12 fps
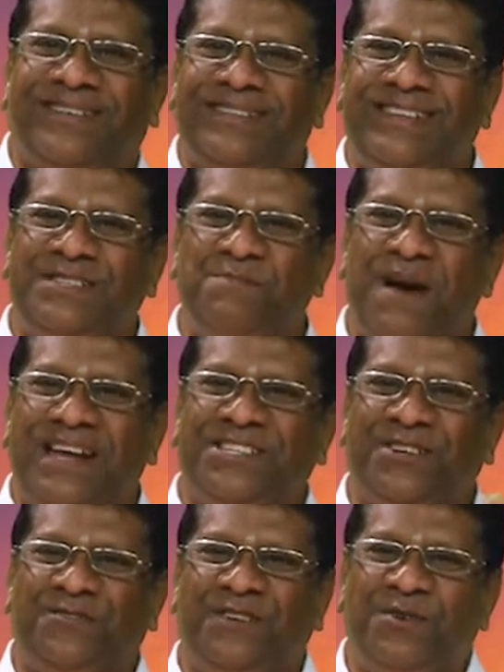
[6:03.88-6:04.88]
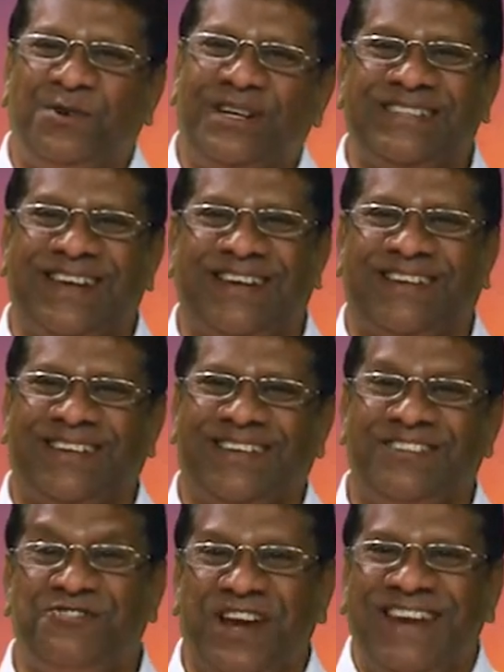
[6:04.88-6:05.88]
this batch of devotees are
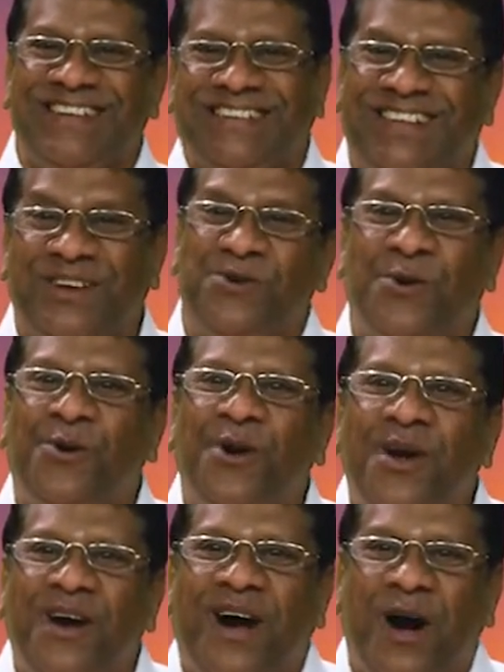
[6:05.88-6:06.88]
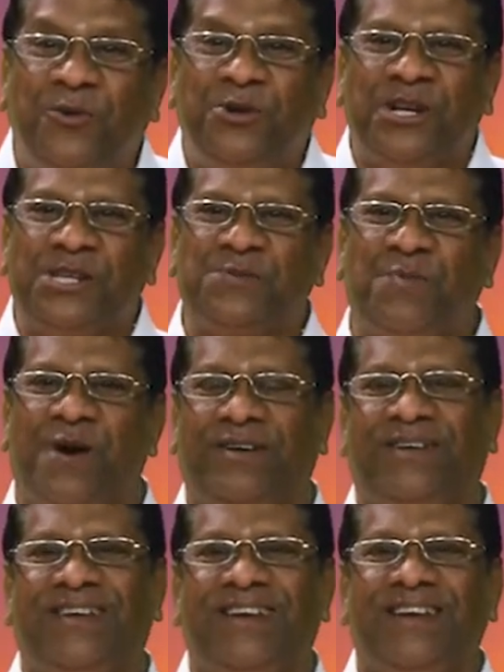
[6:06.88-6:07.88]
trained. They know how to
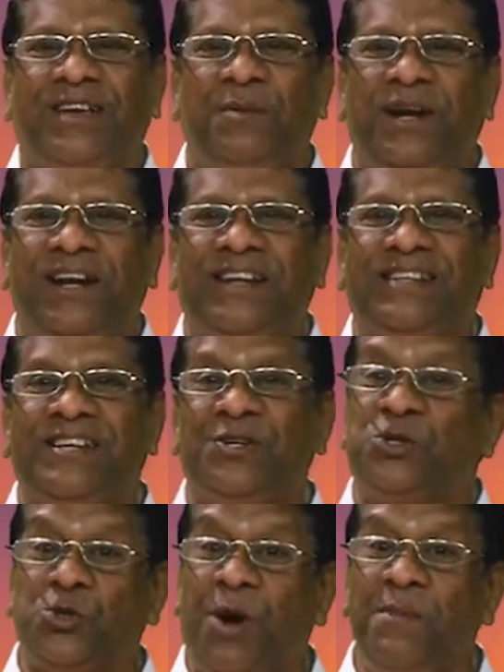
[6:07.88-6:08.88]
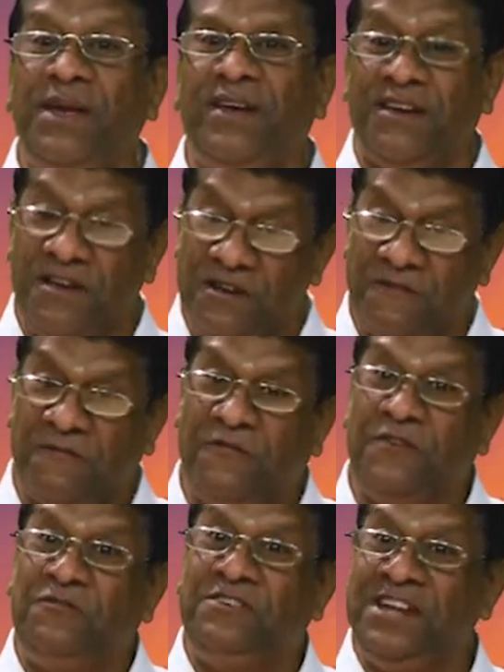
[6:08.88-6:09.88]
respond. Immediately said, Swami,
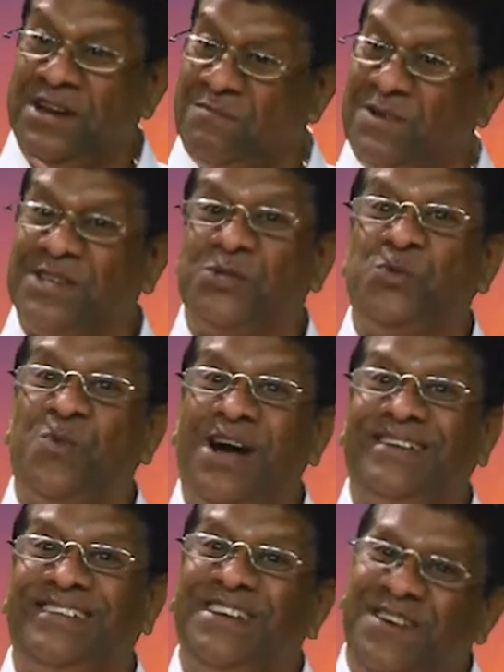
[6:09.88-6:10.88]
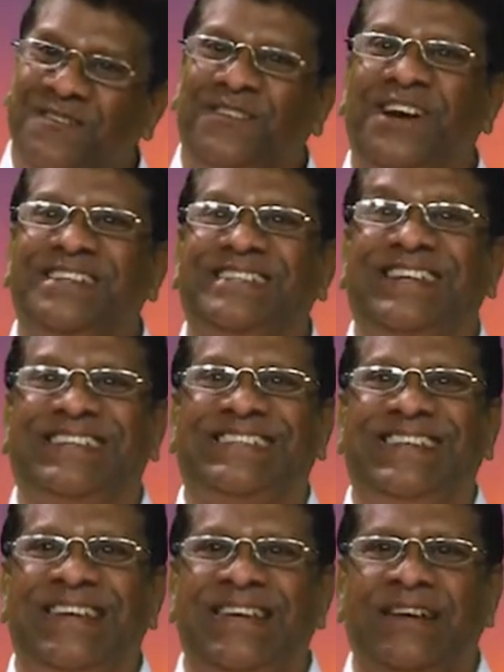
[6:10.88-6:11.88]
15 plus 1, we are
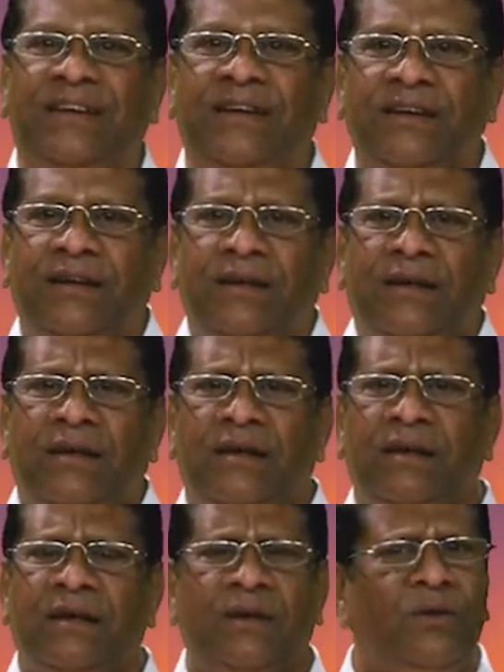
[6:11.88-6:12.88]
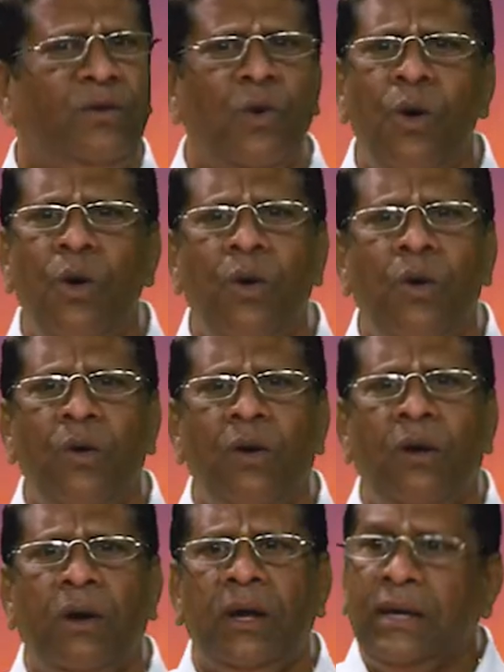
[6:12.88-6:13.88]
16. No.
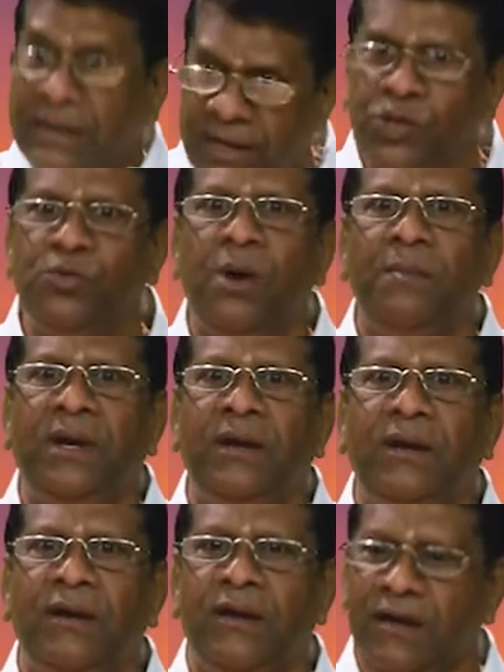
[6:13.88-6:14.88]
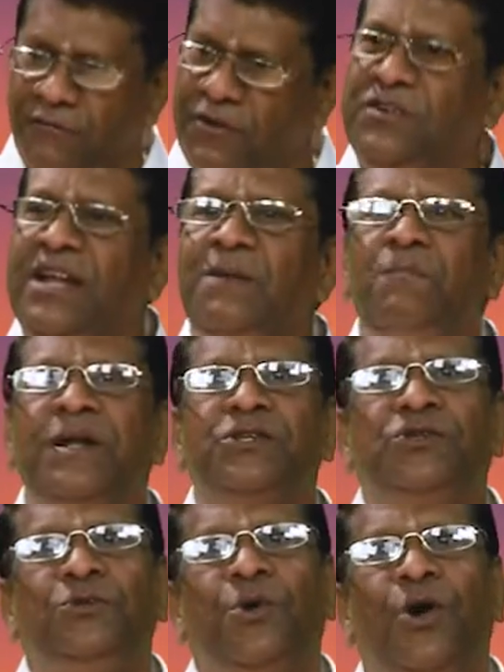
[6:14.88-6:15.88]
Yes, Swami, 15 plus
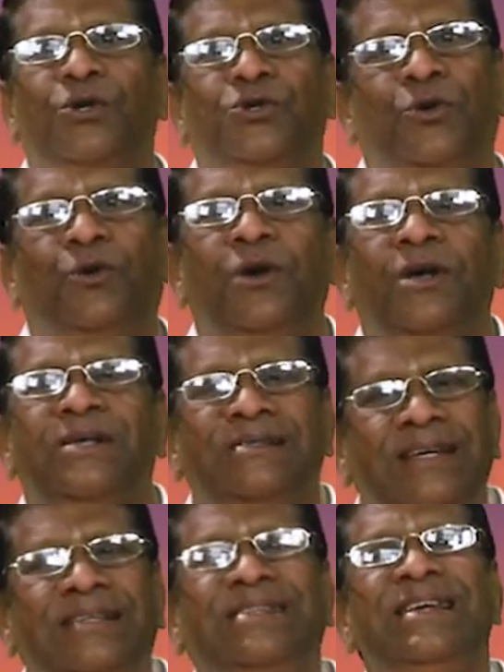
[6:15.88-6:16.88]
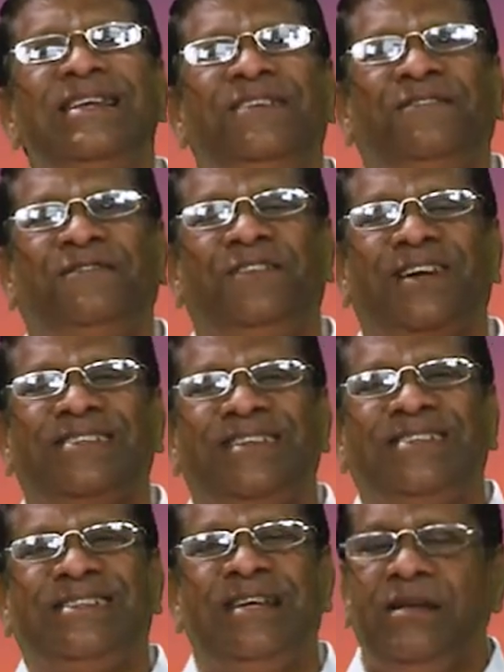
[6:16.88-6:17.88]
you also, 16, we are
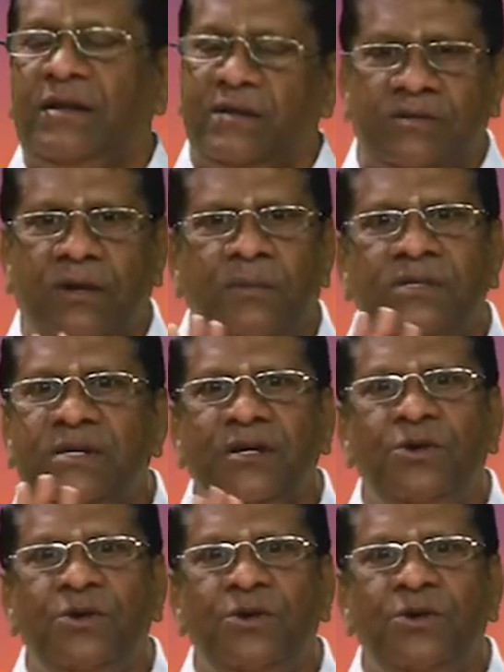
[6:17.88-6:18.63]
16. Swami said,